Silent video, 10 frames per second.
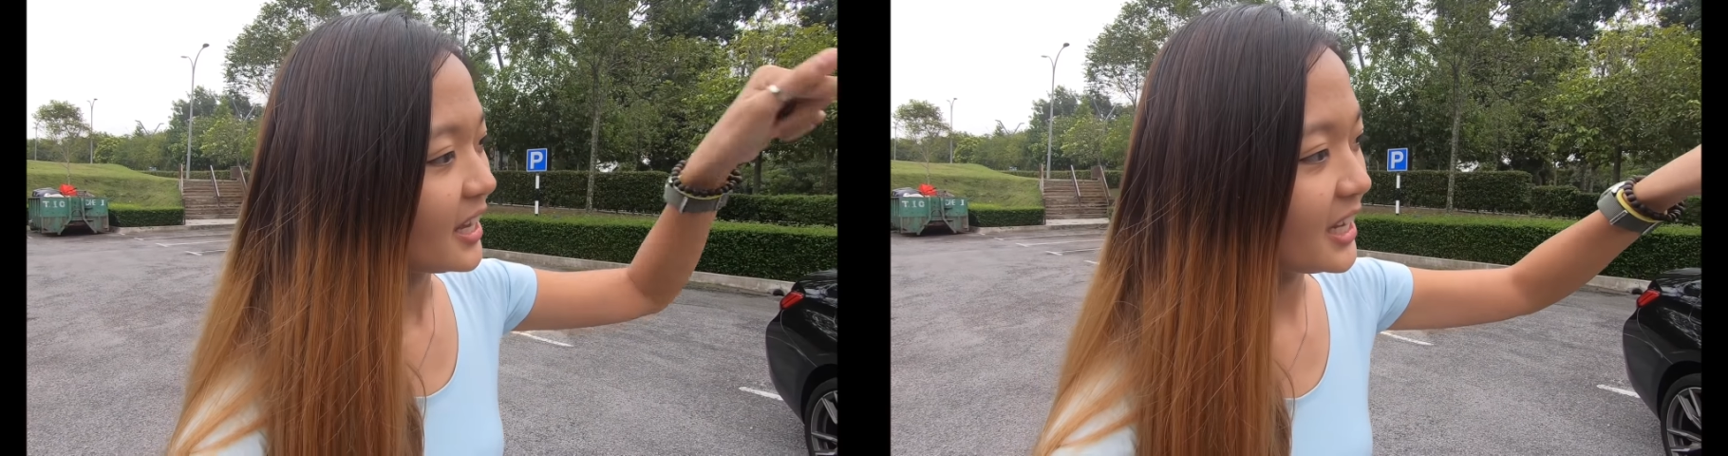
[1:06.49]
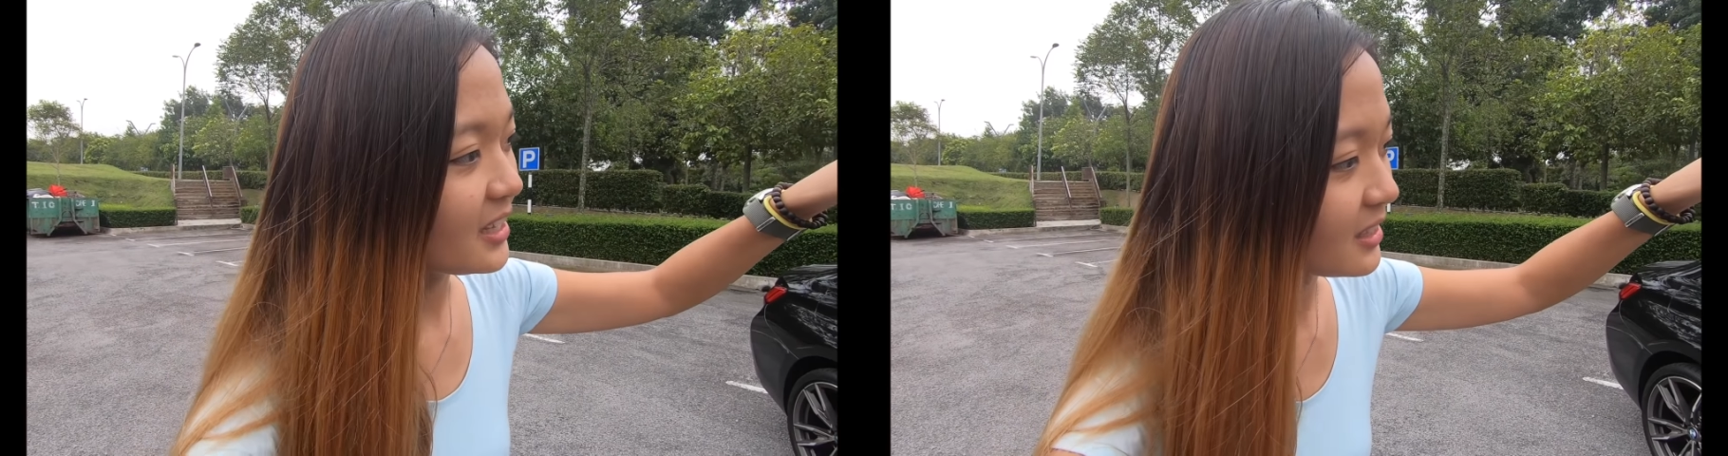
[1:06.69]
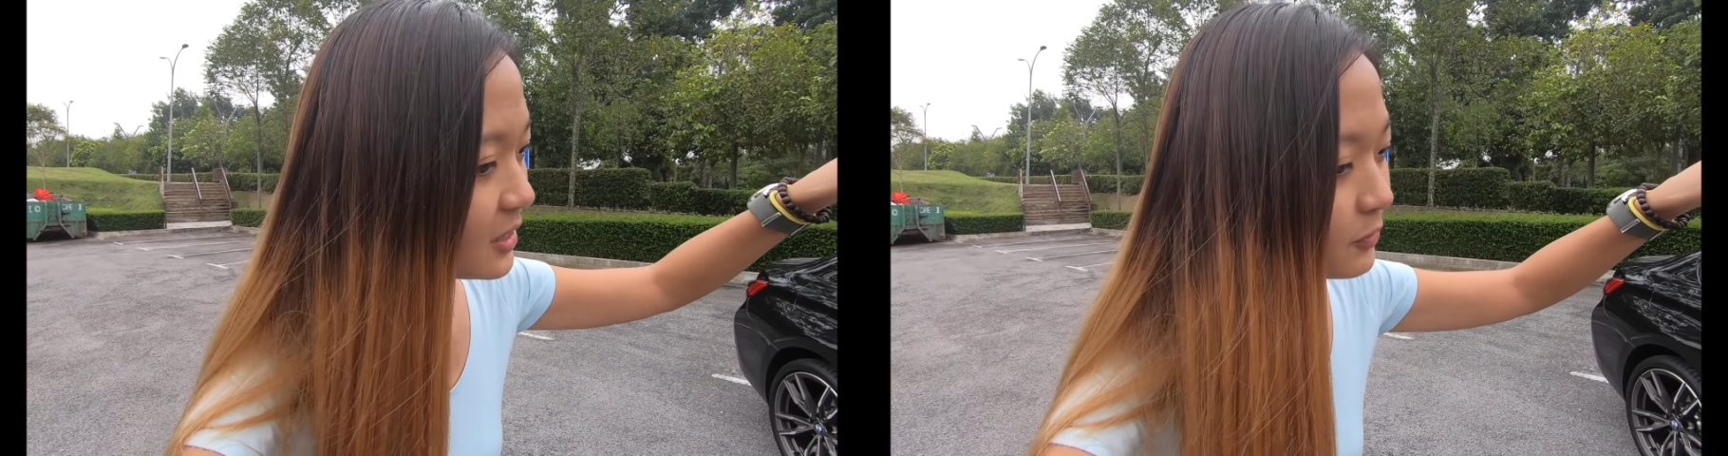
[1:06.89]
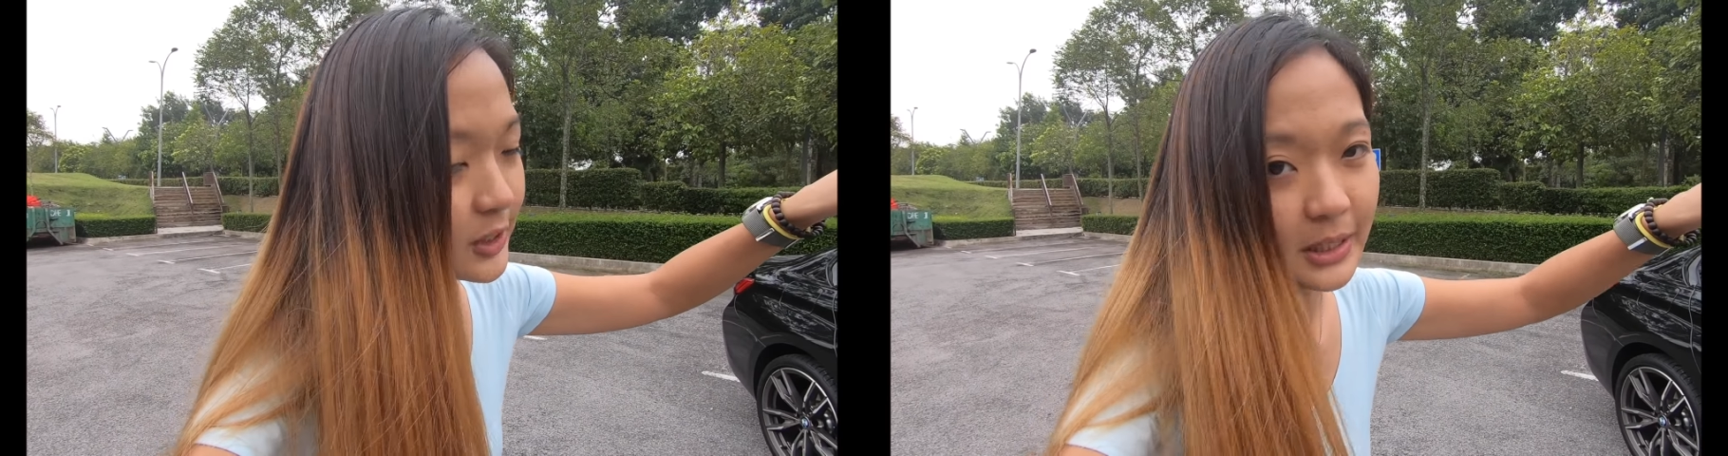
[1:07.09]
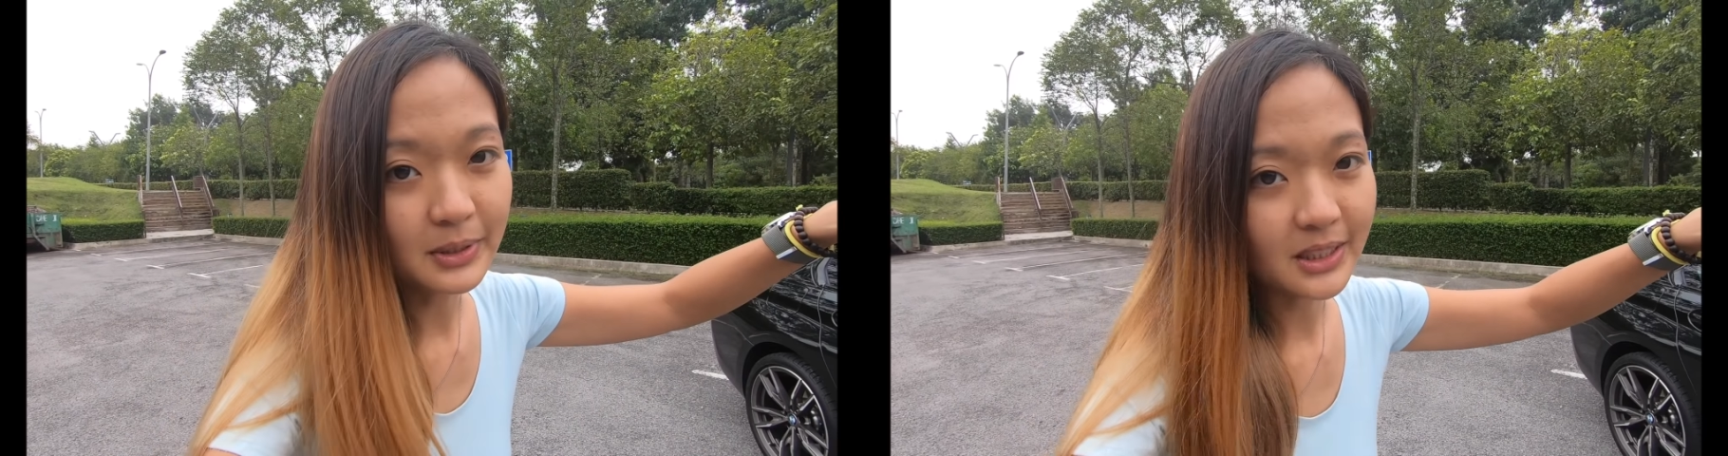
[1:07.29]
in the
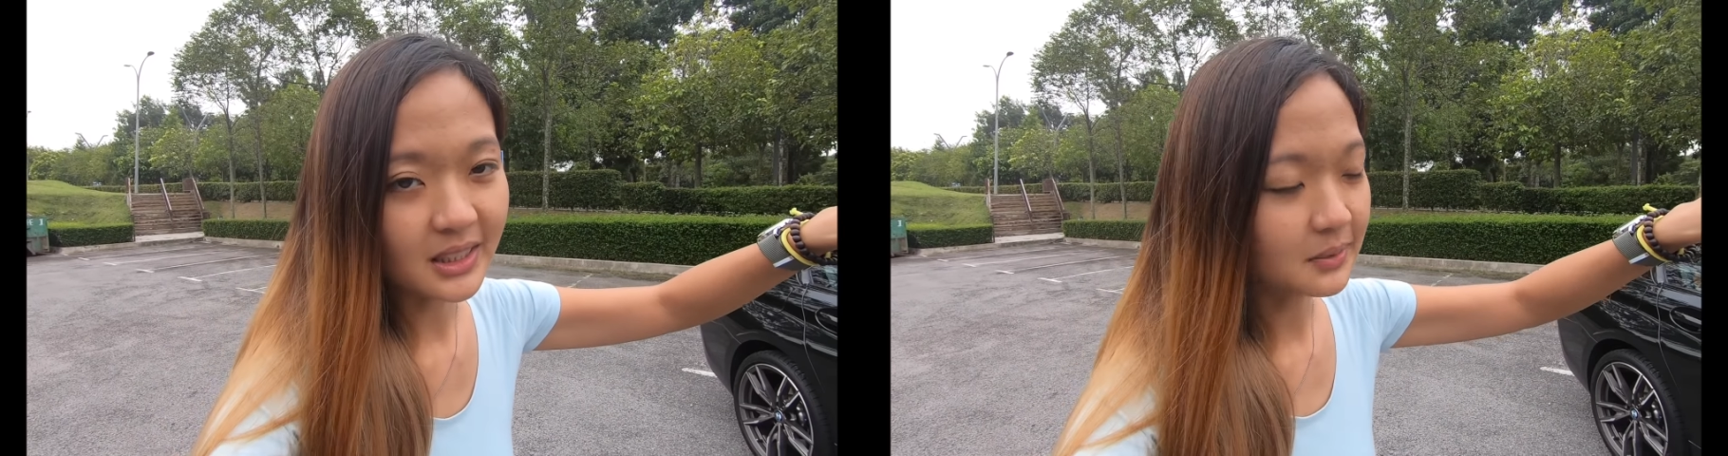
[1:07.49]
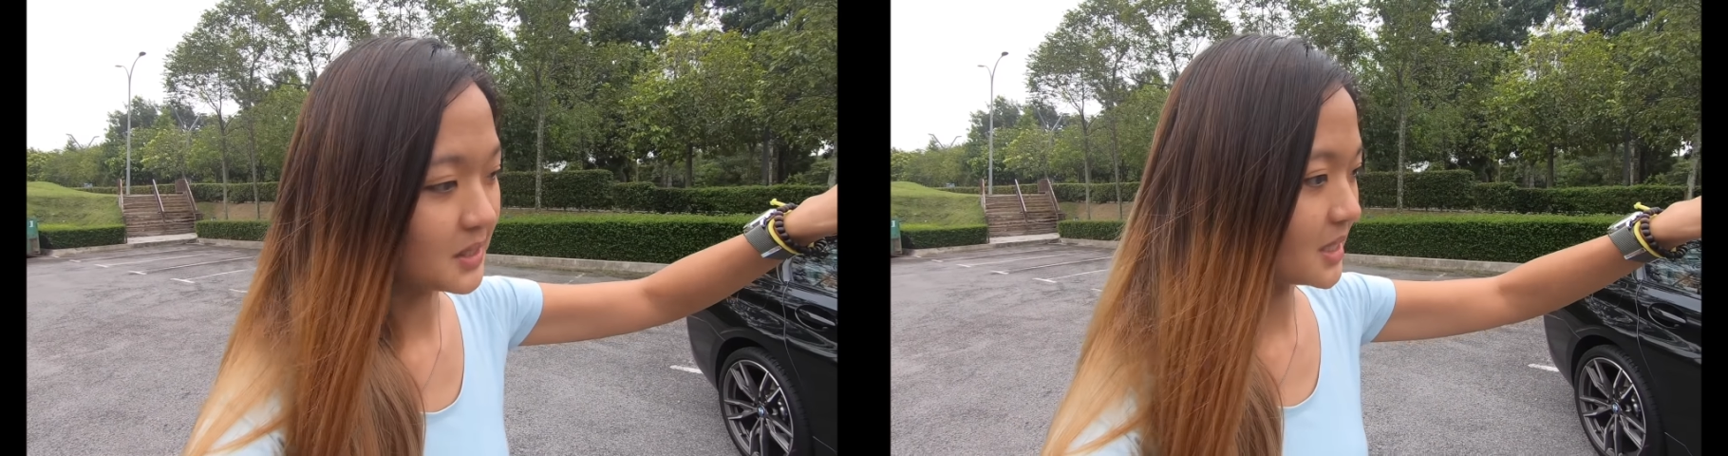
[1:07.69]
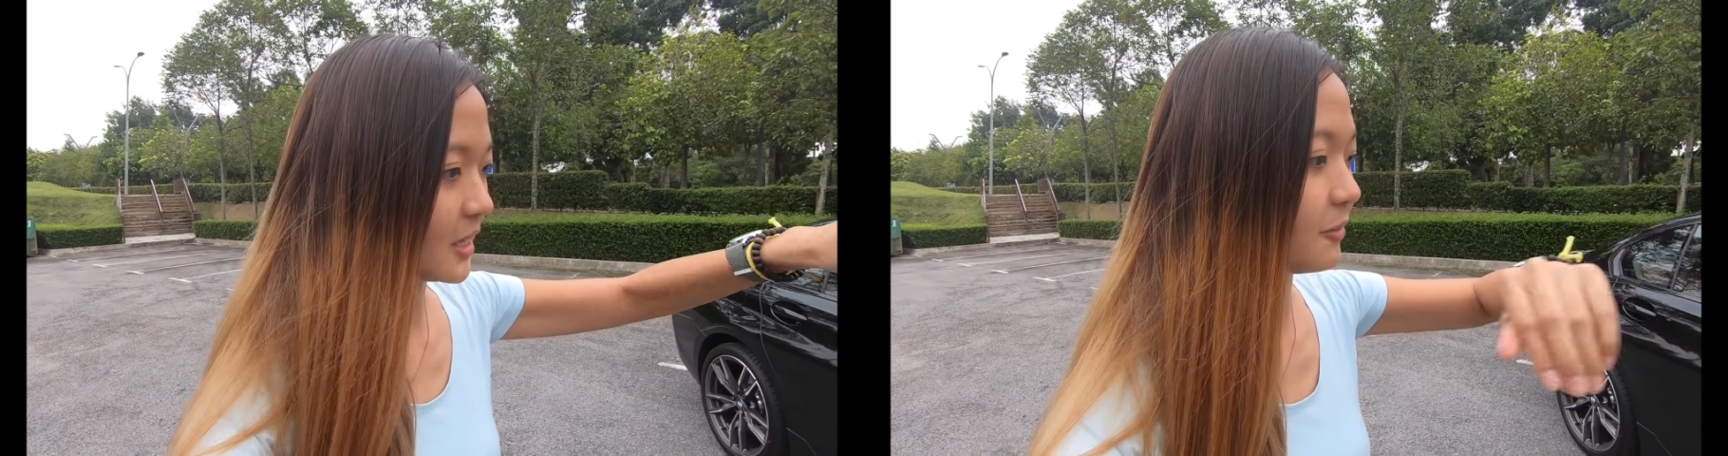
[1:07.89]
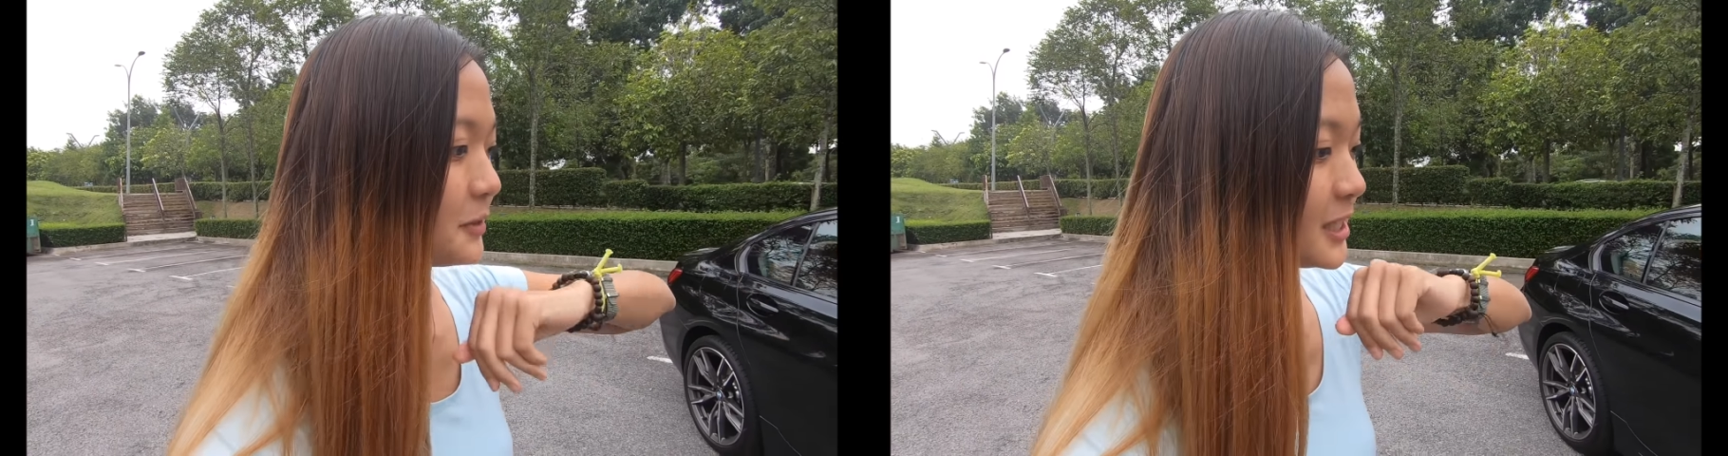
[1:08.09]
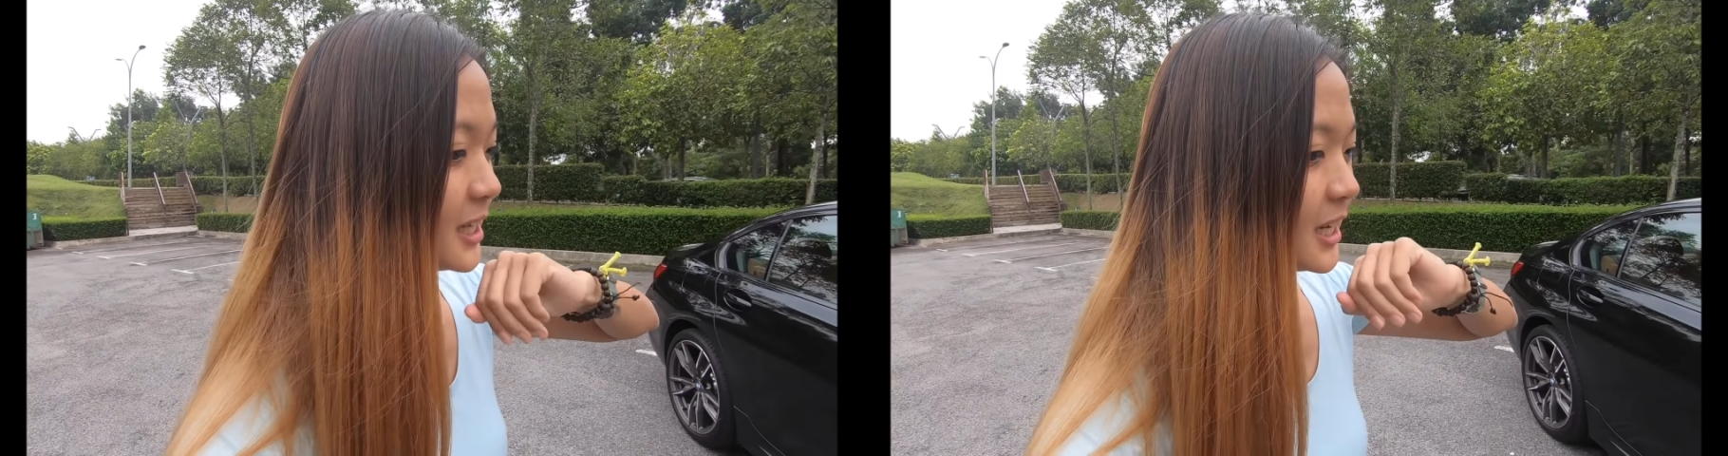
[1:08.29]
infotainment system itself,
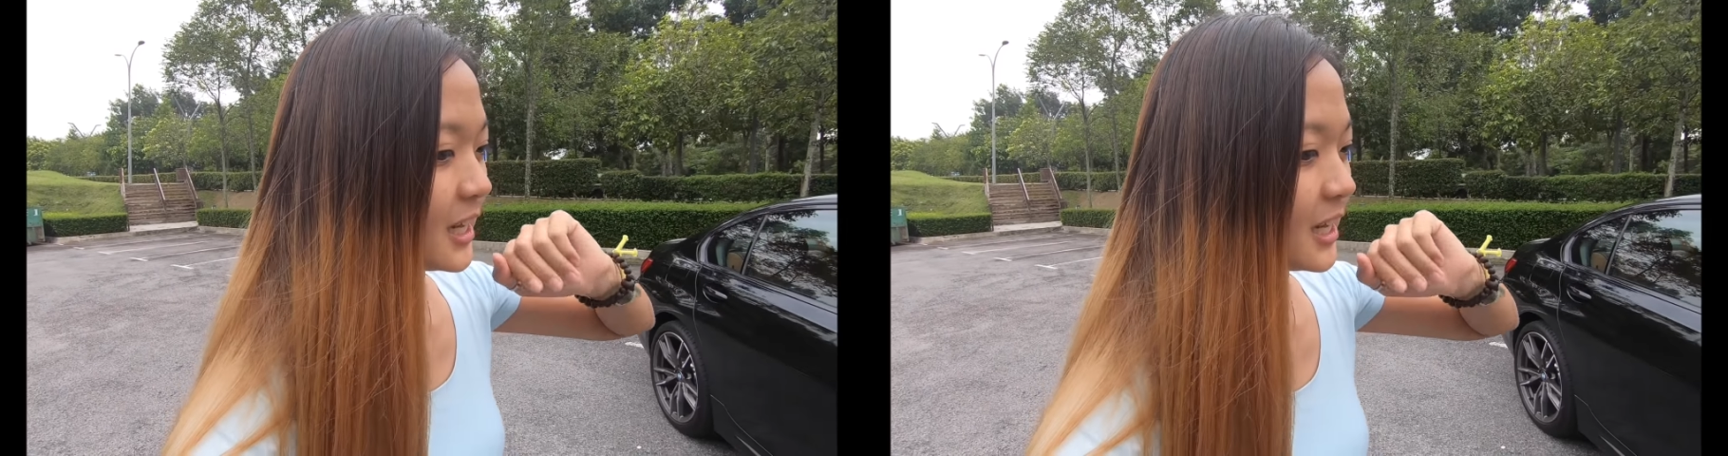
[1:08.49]
but